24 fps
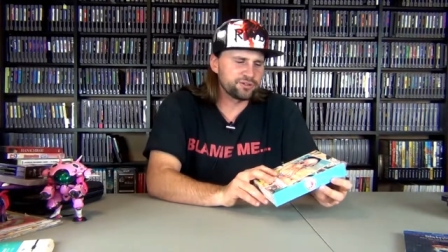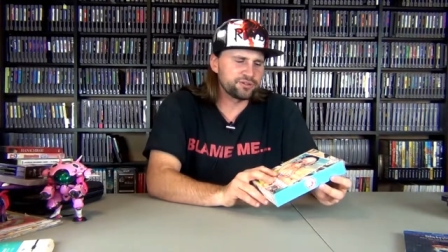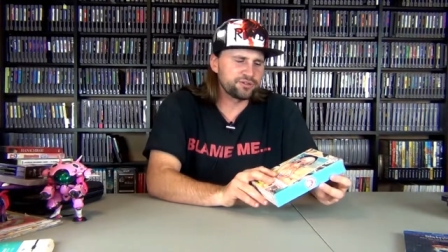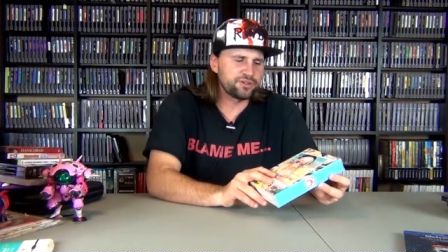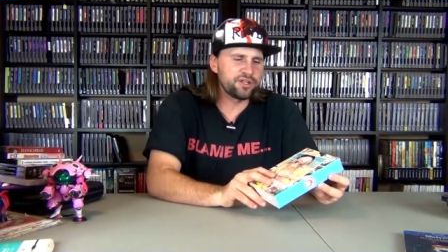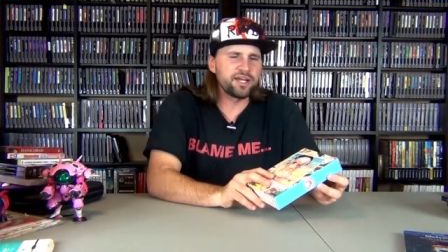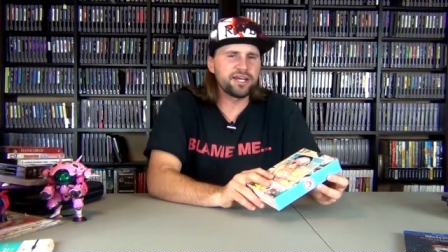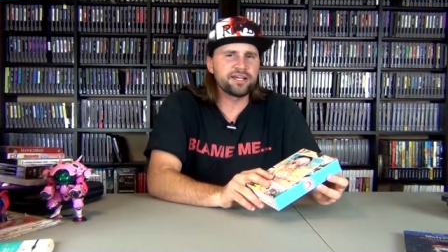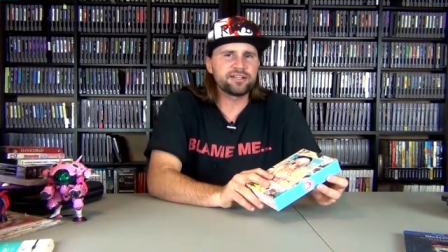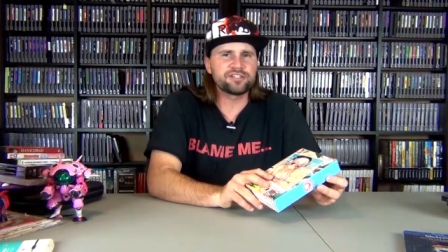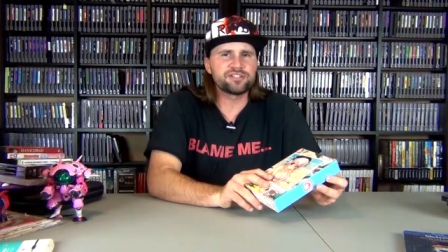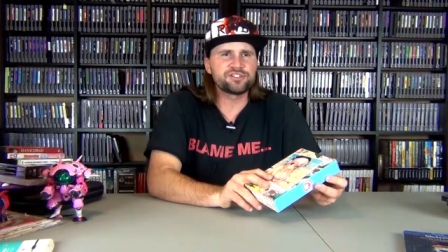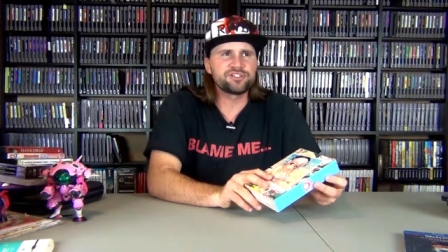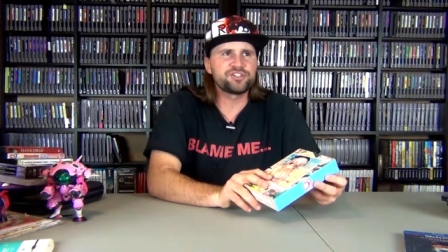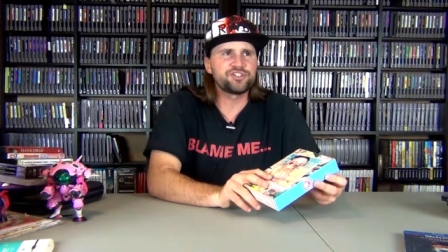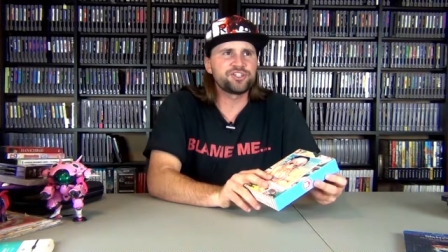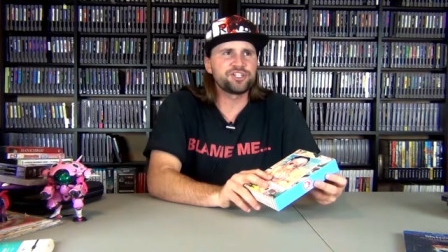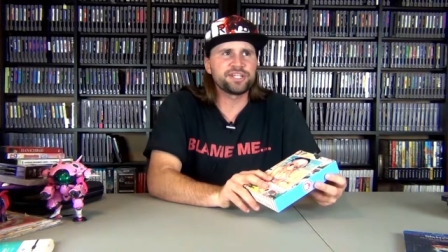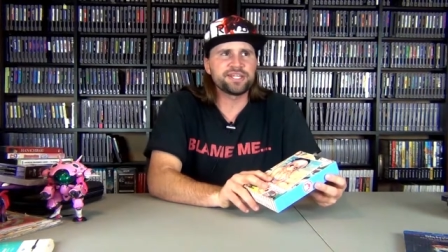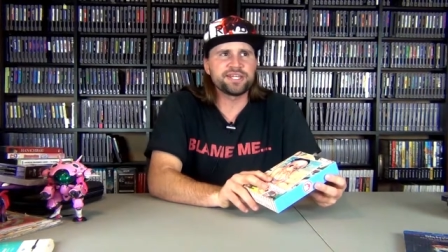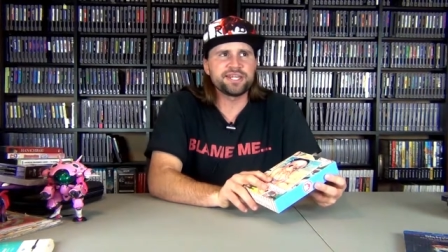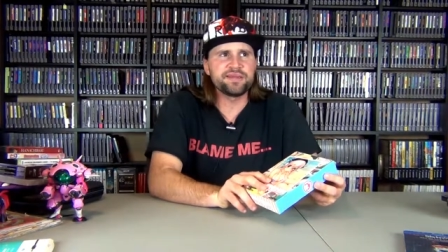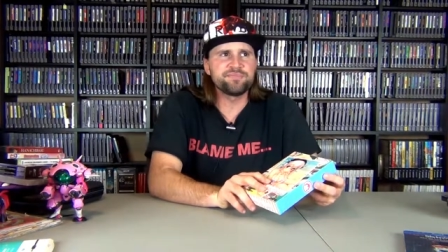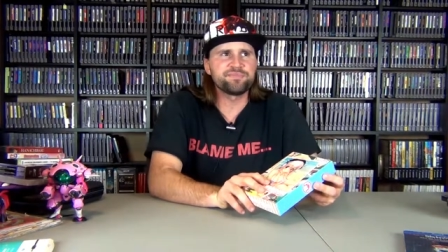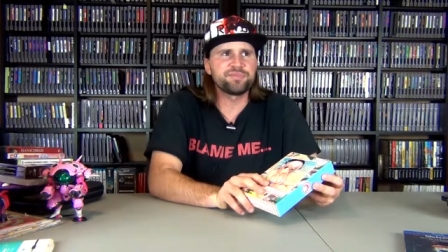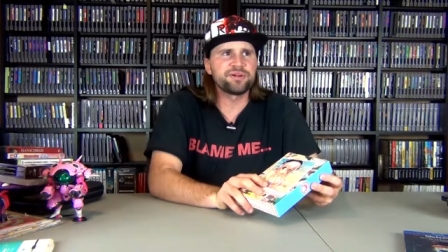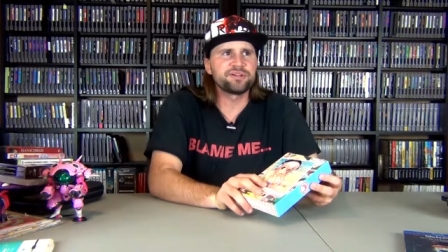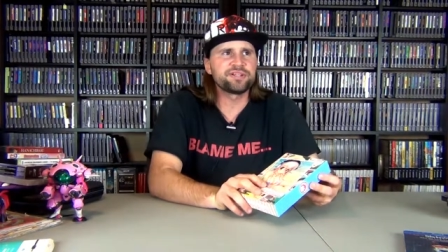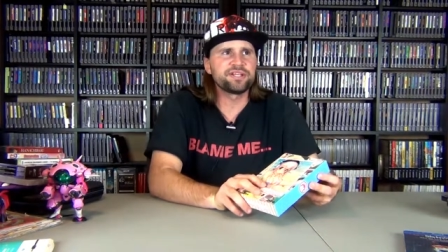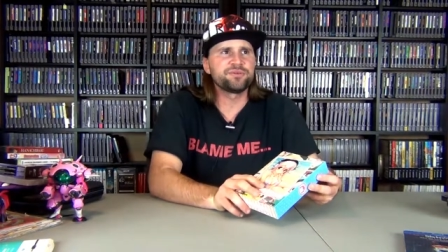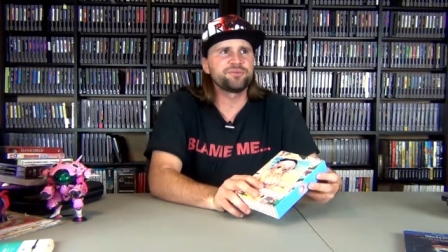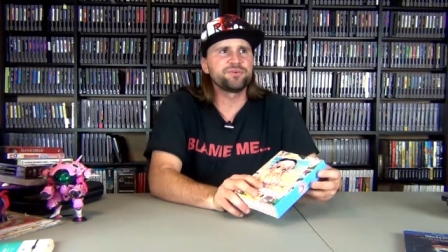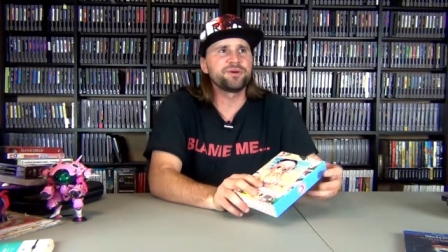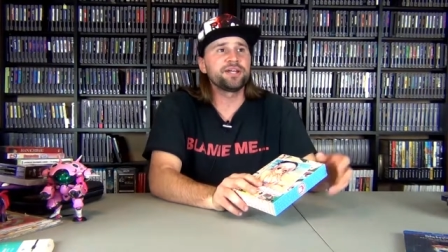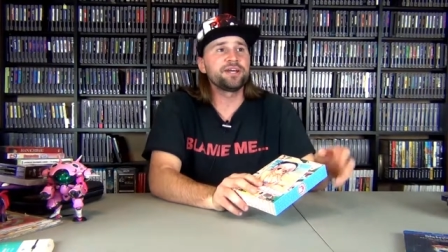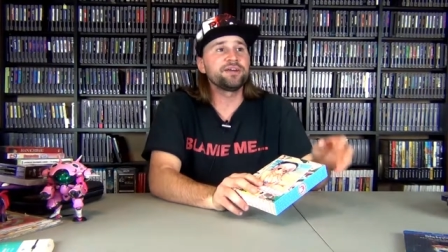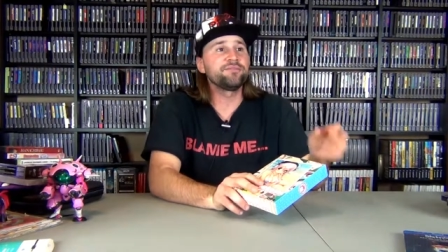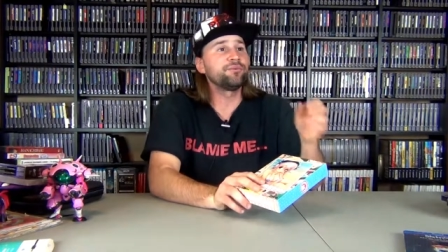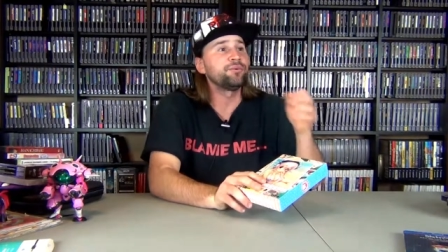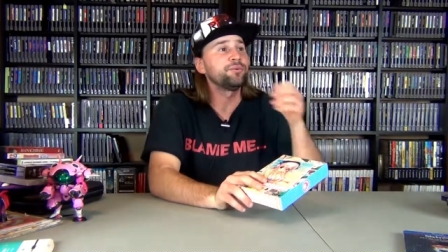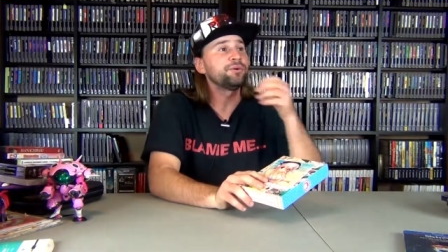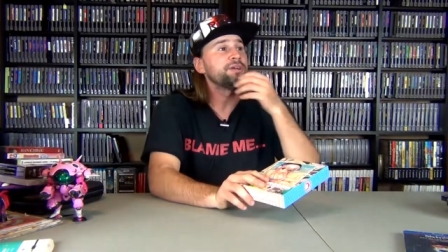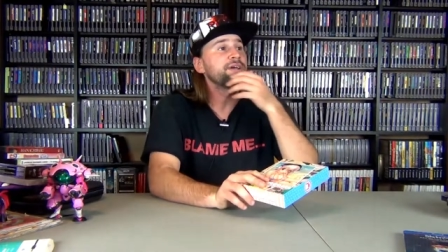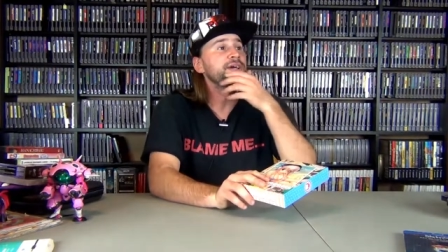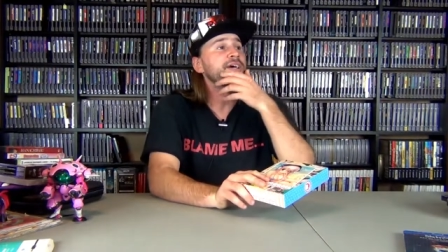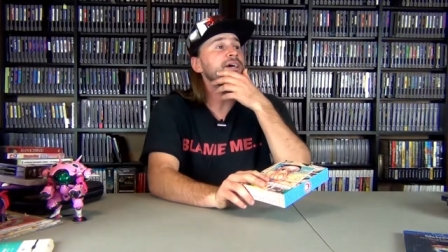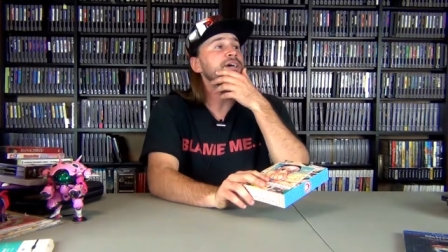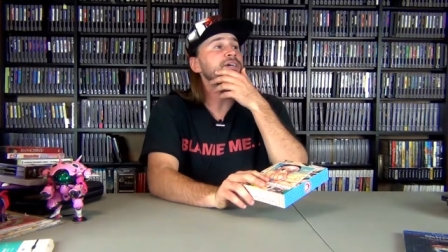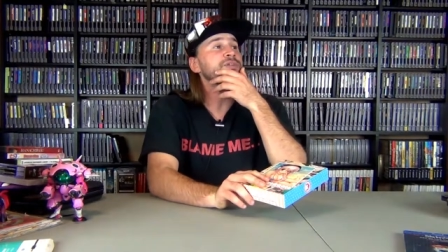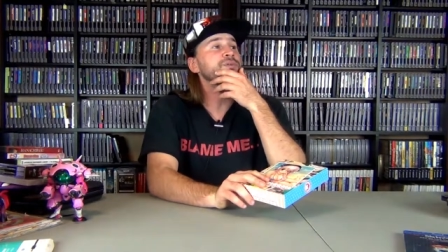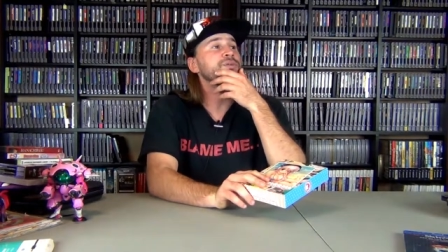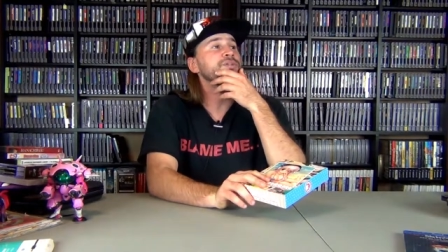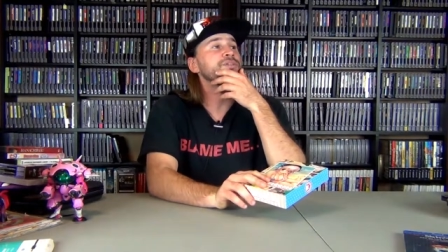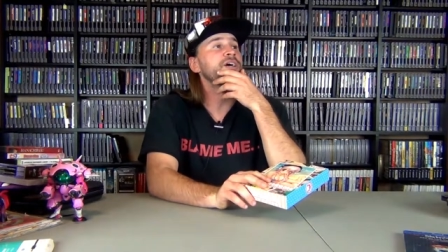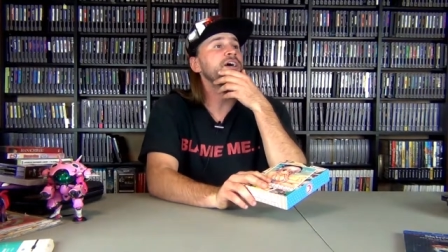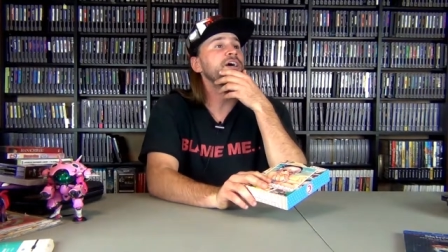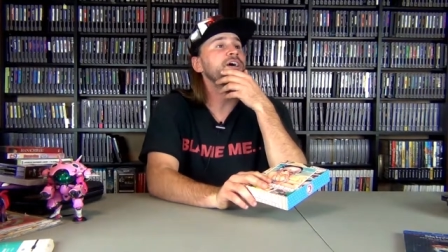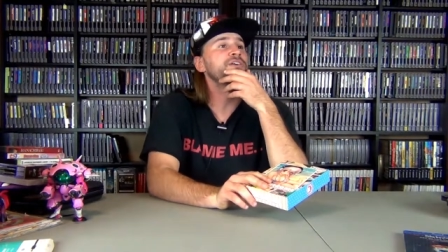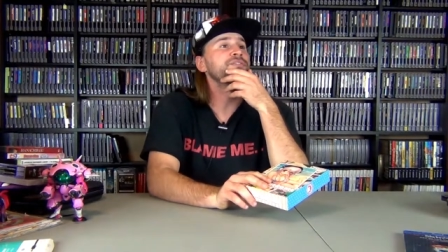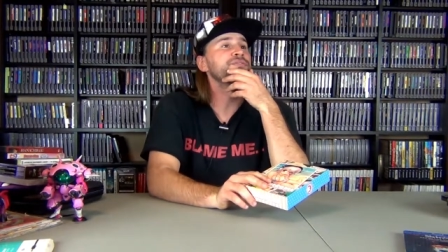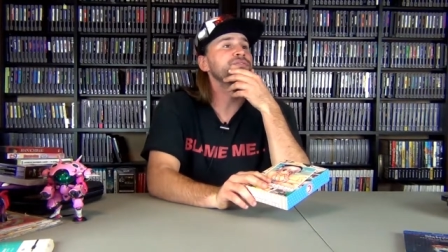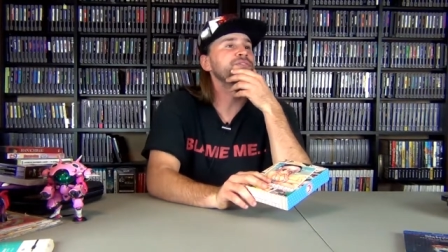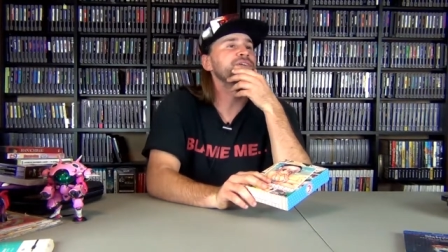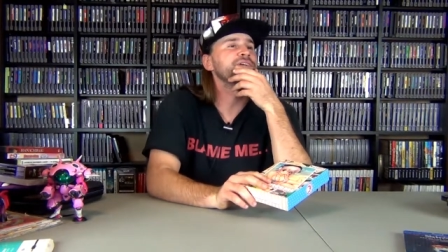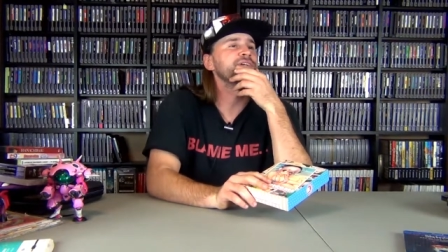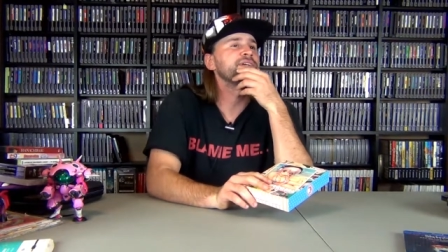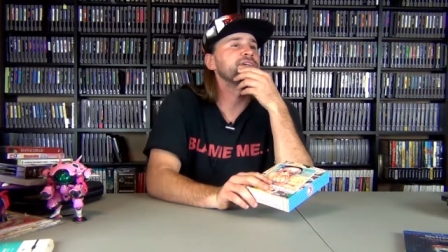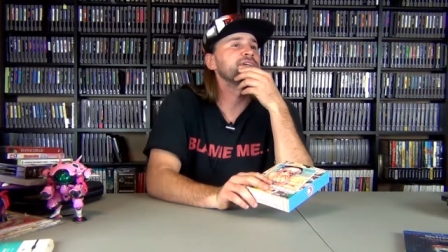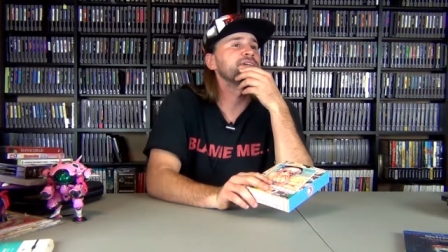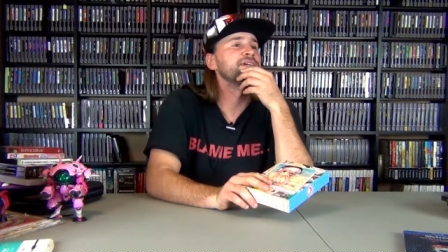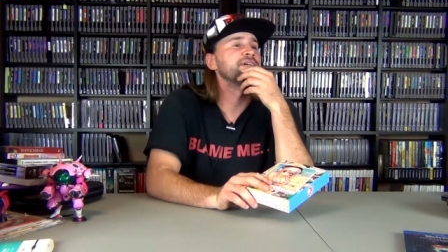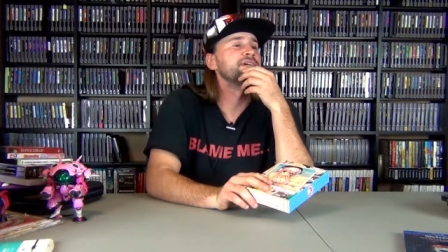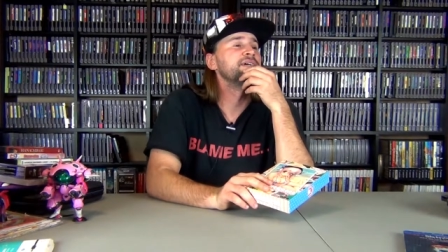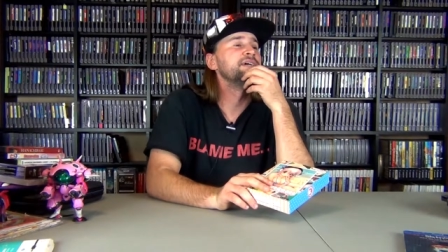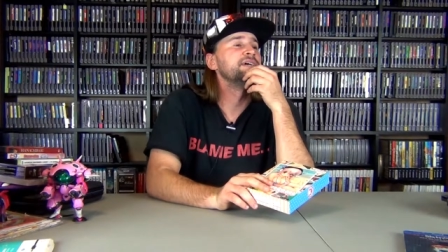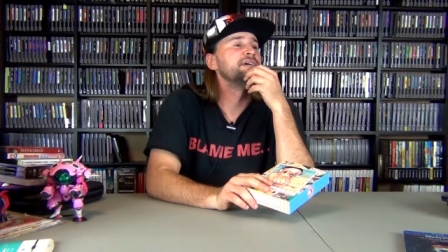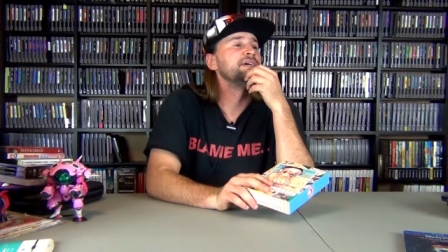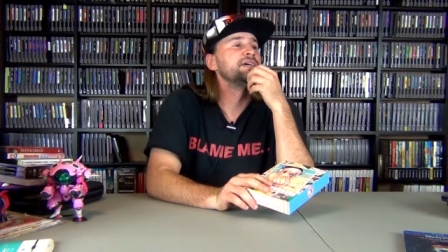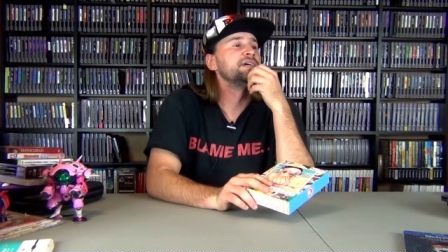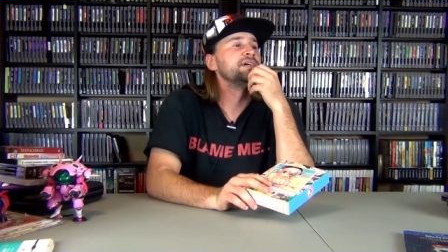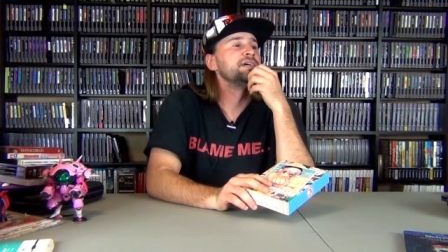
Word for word: It was a lot cheaper than what everyone else was offering.